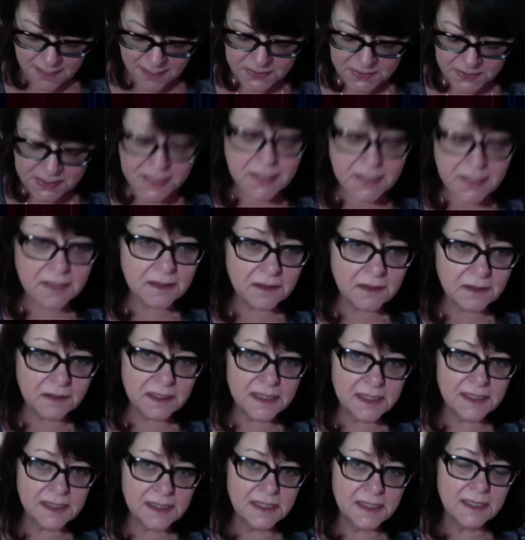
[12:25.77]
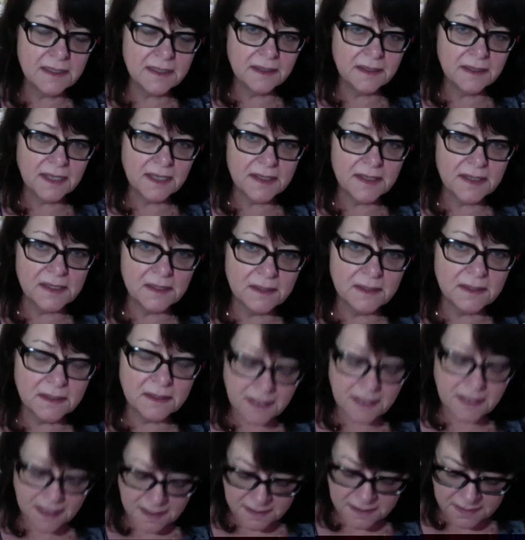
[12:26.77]
I particularly see that that's
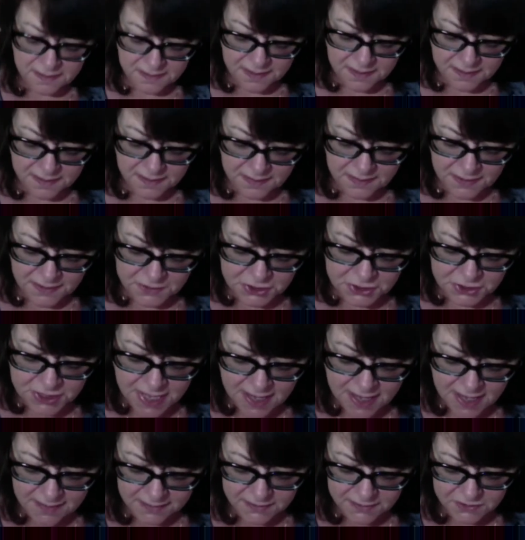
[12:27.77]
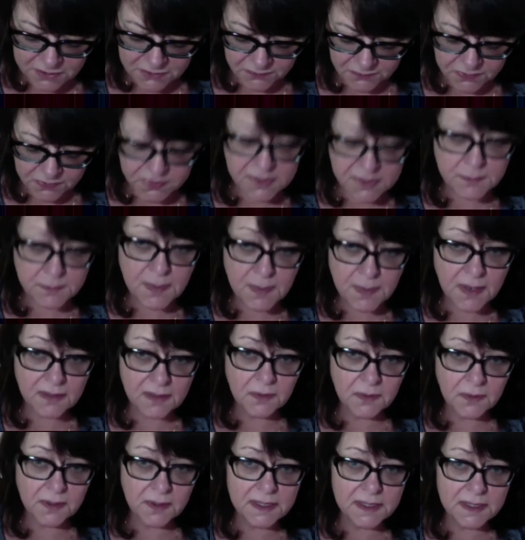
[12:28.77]
a challenge for small
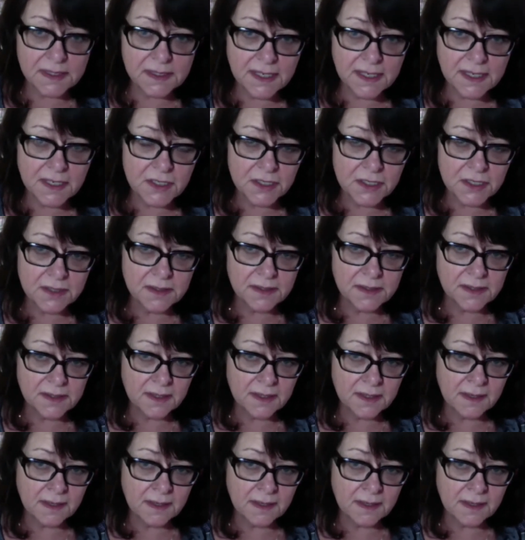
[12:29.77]
organizations.